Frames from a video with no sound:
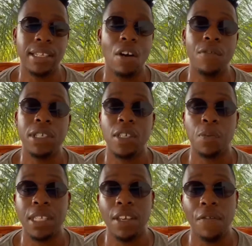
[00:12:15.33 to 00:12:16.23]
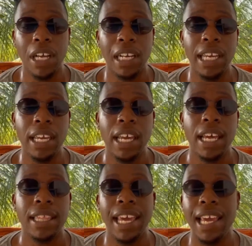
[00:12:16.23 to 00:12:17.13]
uh, obviously specifically,
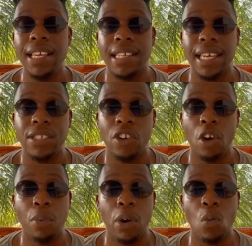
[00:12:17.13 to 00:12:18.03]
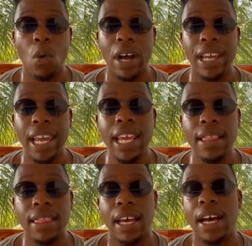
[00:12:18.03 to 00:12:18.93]
there is a zero point one E T H
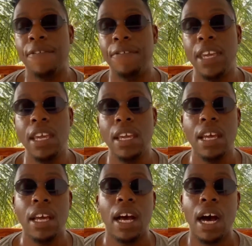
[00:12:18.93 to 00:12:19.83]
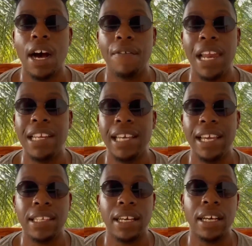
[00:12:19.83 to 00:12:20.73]
uh, fee uh,
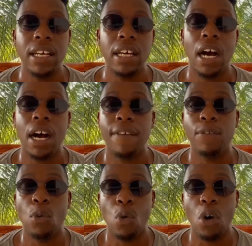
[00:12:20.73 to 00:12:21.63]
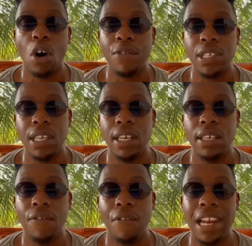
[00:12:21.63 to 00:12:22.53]
validator uh, for
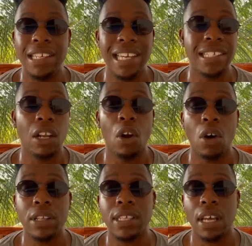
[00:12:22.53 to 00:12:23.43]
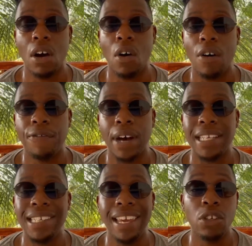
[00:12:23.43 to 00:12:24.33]
obviously validator lots of uh,
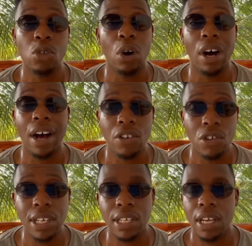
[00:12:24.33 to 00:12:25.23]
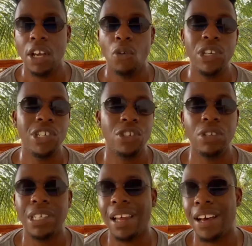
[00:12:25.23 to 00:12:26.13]
ten to one hundred, which is
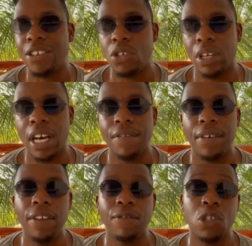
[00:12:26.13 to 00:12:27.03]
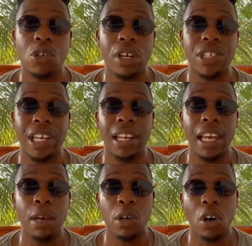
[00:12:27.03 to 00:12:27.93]
utilized to cover infrastructure and
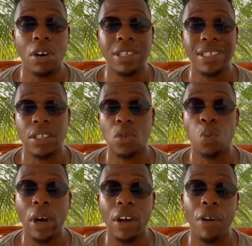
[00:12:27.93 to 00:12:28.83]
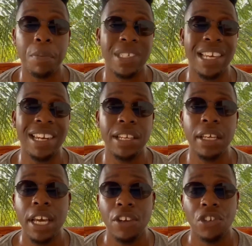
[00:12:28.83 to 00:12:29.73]
labor costs as well, representing
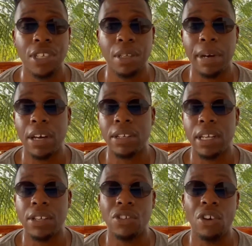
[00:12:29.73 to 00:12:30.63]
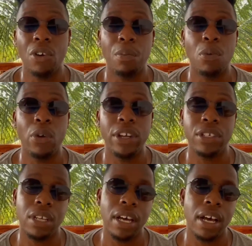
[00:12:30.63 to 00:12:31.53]
just about uh, zero
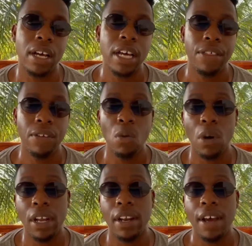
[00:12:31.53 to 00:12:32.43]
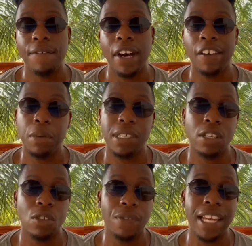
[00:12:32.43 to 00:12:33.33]
point three one five
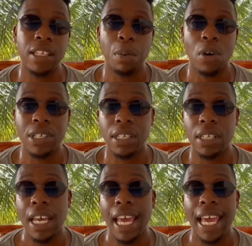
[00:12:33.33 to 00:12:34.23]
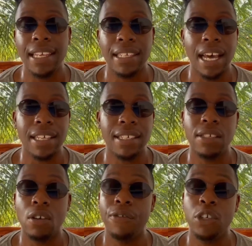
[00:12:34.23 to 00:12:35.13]
percent of that deposit. And uh, since
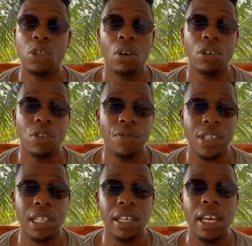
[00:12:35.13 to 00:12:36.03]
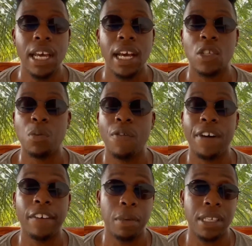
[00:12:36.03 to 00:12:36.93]
the official launch, obviously a small
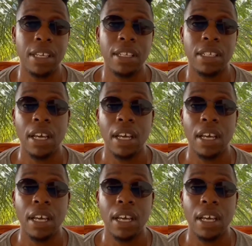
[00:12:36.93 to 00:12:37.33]
five percent